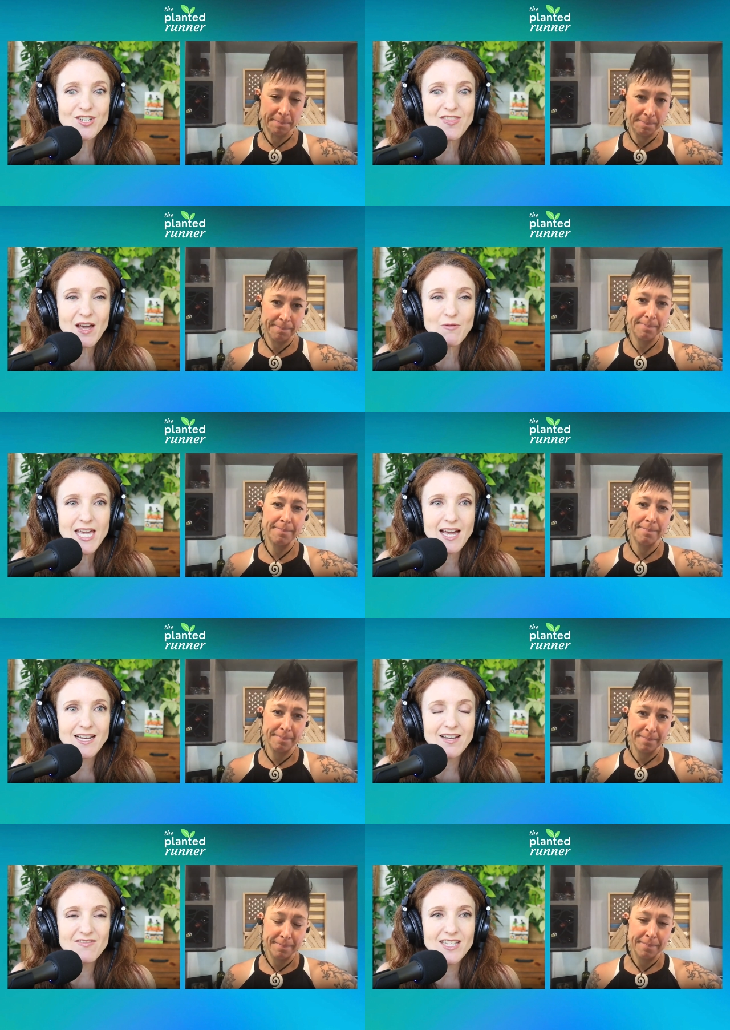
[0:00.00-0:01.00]
Speaker 1: that we kind
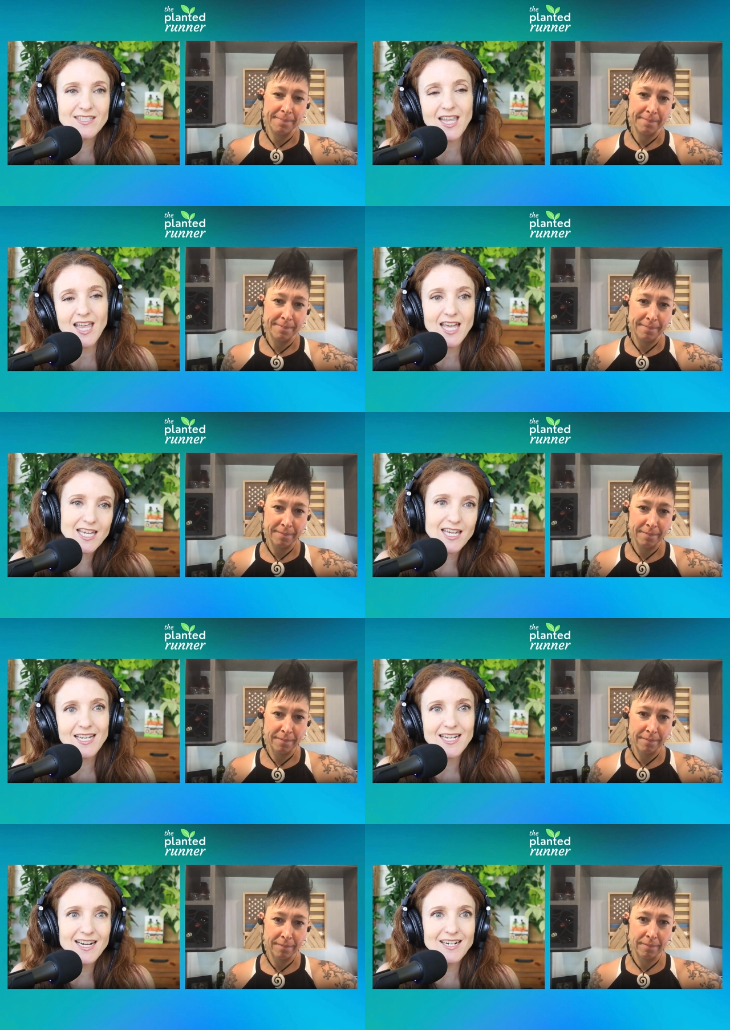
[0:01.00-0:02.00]
of have this like,
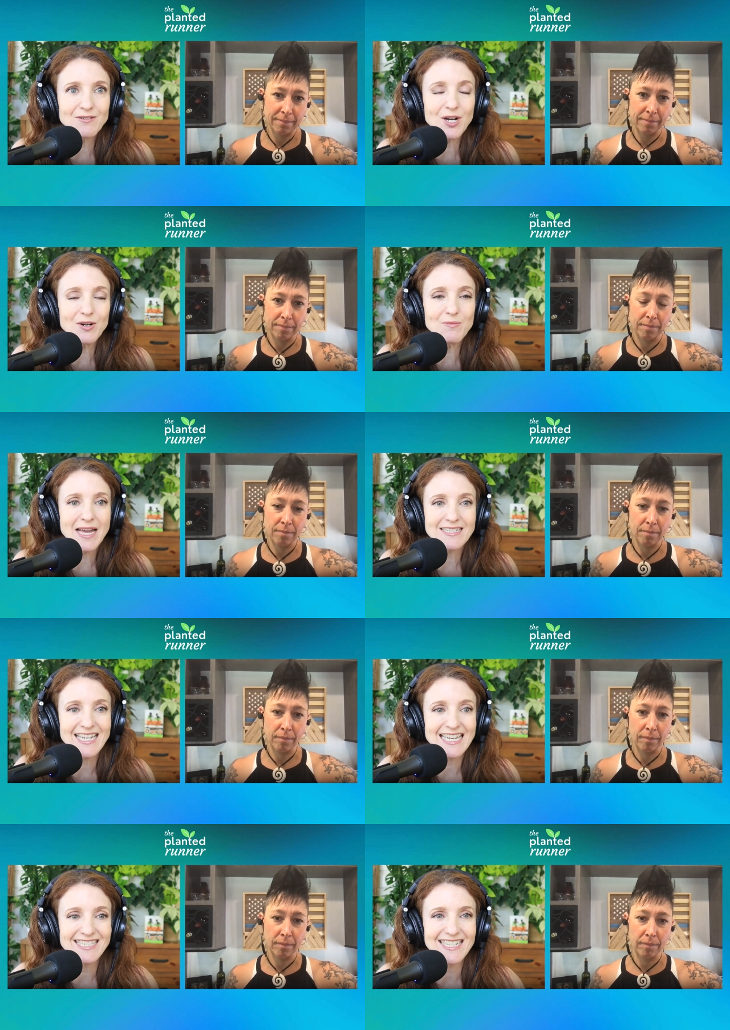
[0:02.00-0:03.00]
I don't know,
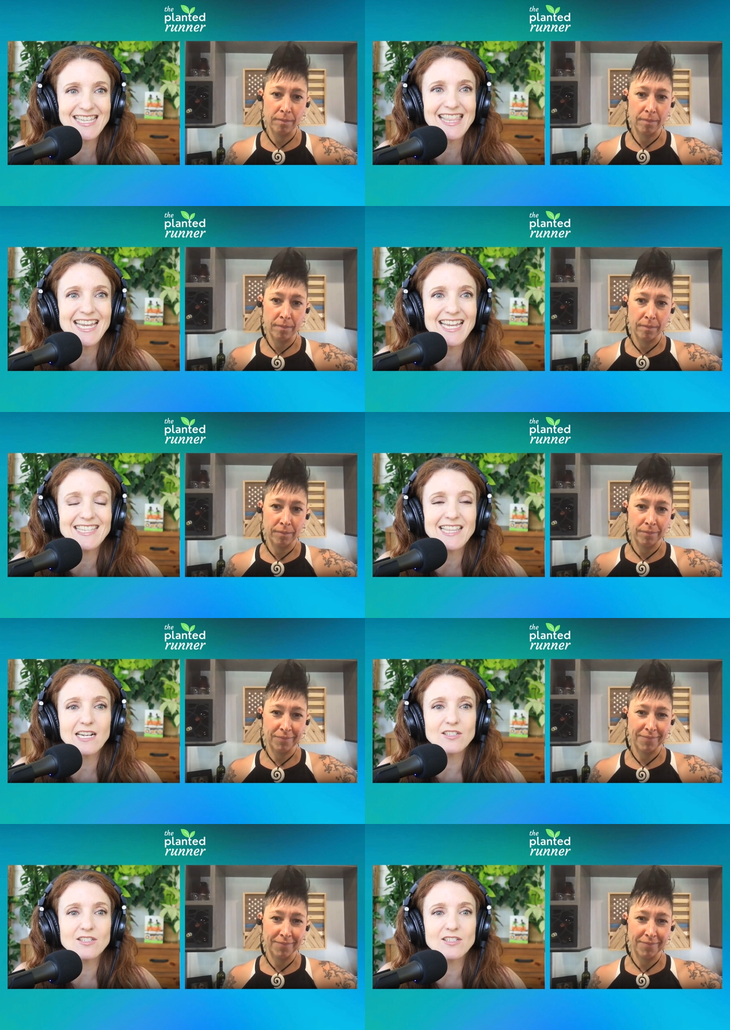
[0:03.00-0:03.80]
masochistic thing that it's